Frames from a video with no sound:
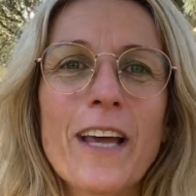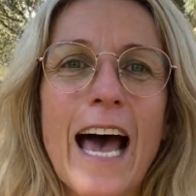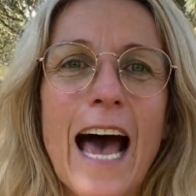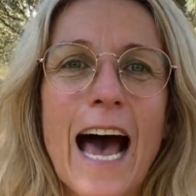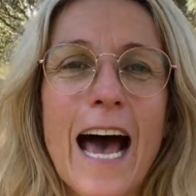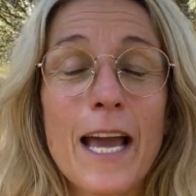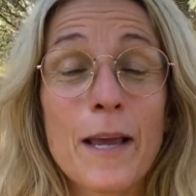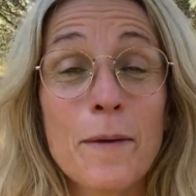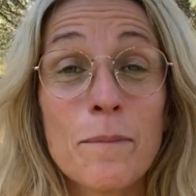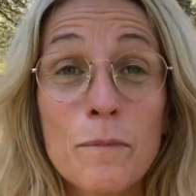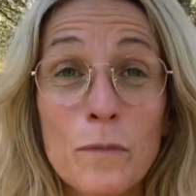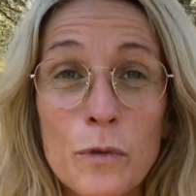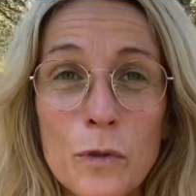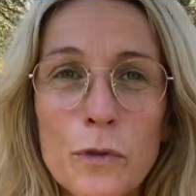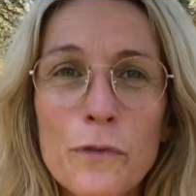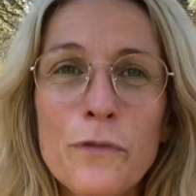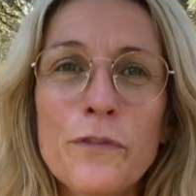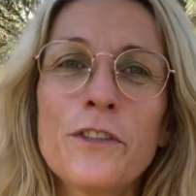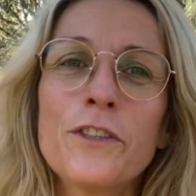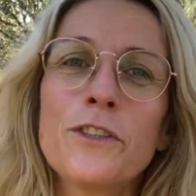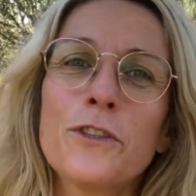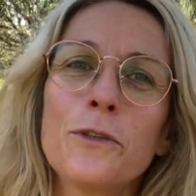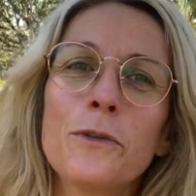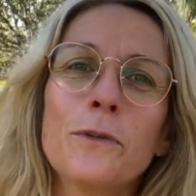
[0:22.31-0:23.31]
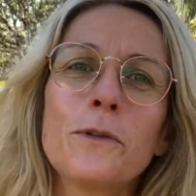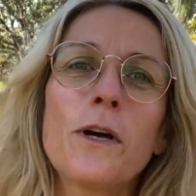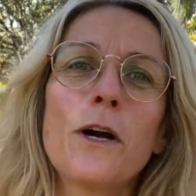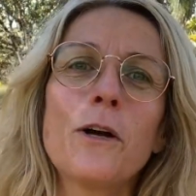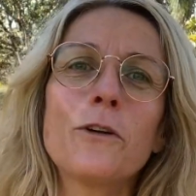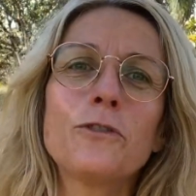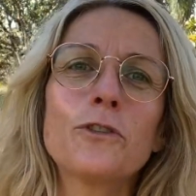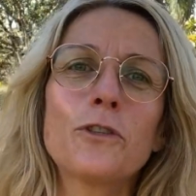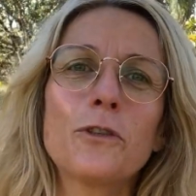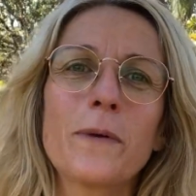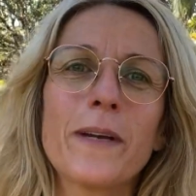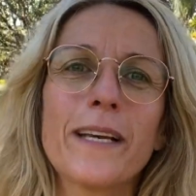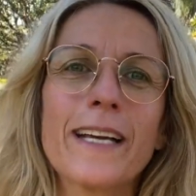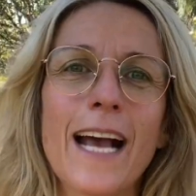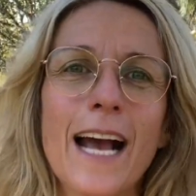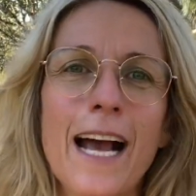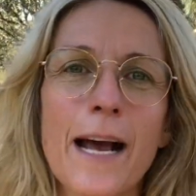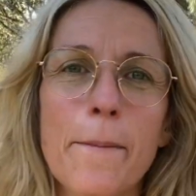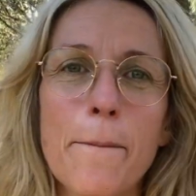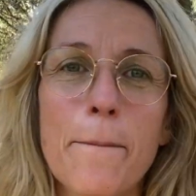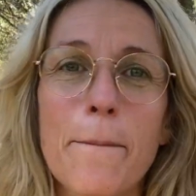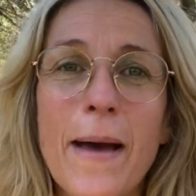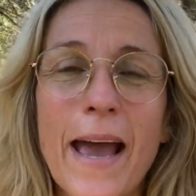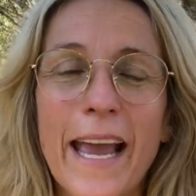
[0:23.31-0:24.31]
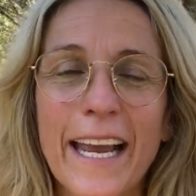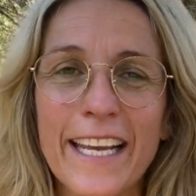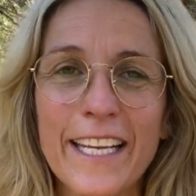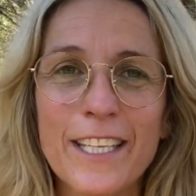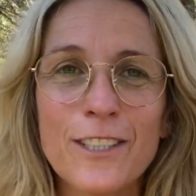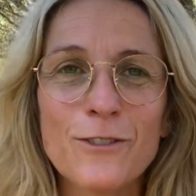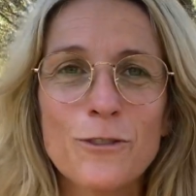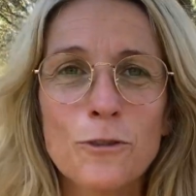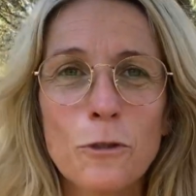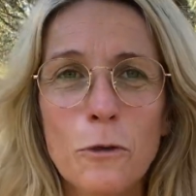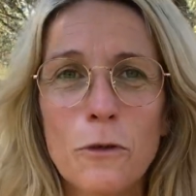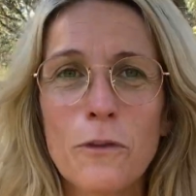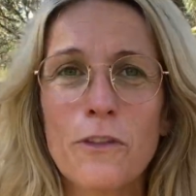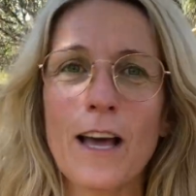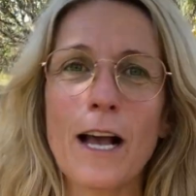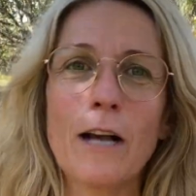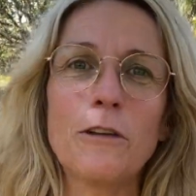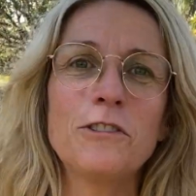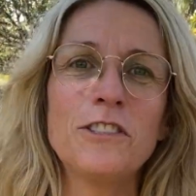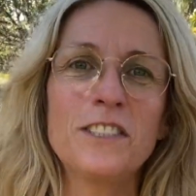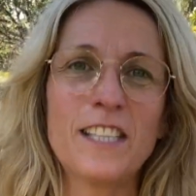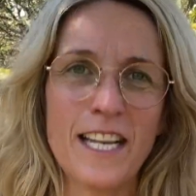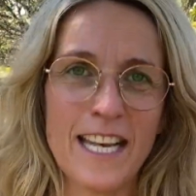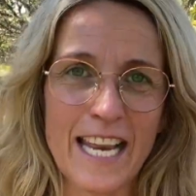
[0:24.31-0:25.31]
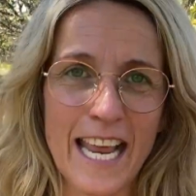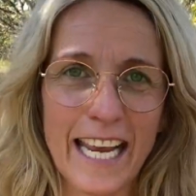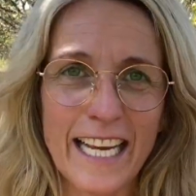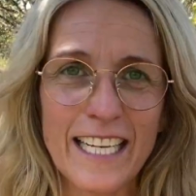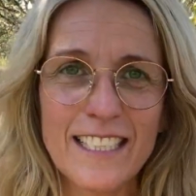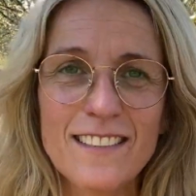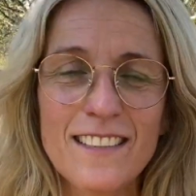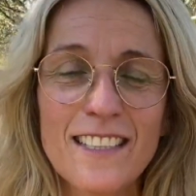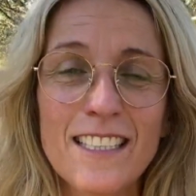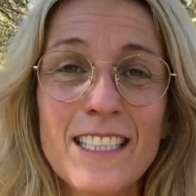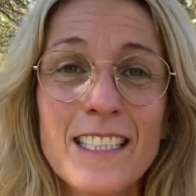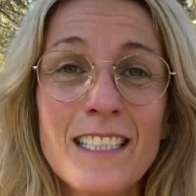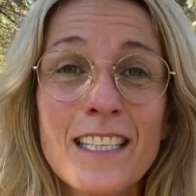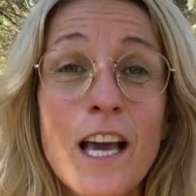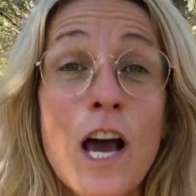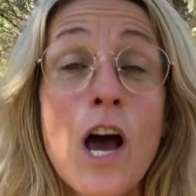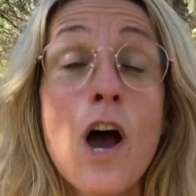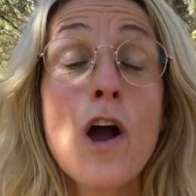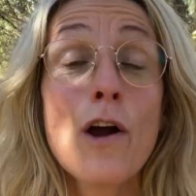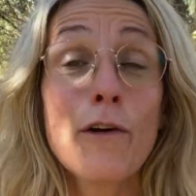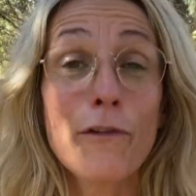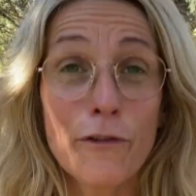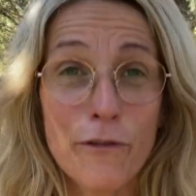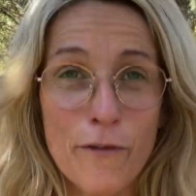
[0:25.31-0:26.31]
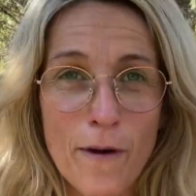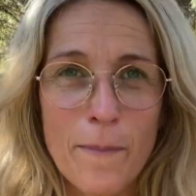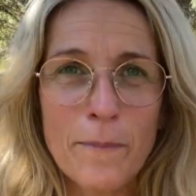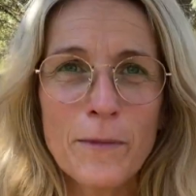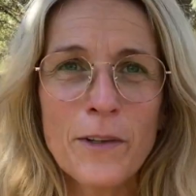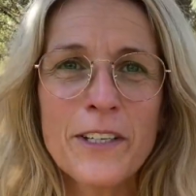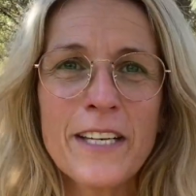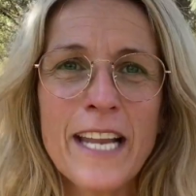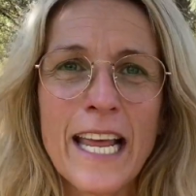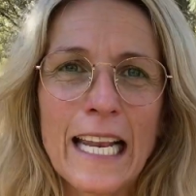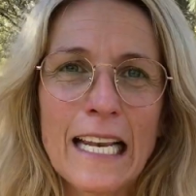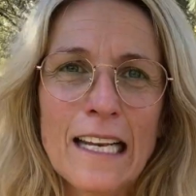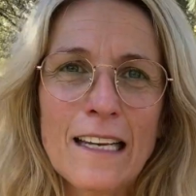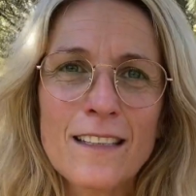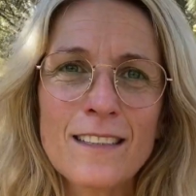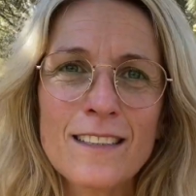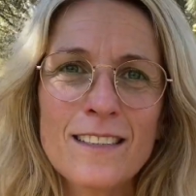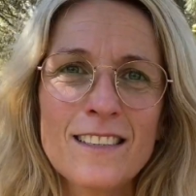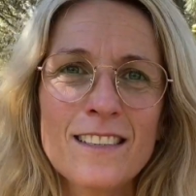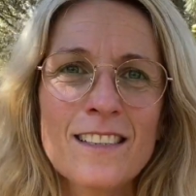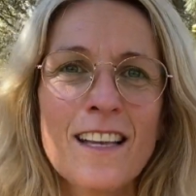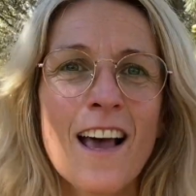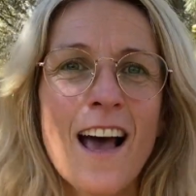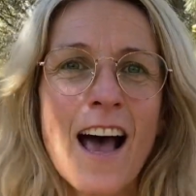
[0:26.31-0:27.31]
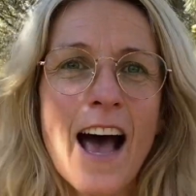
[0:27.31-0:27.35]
I moved to Costa Rica back in 2018 from the Netherlands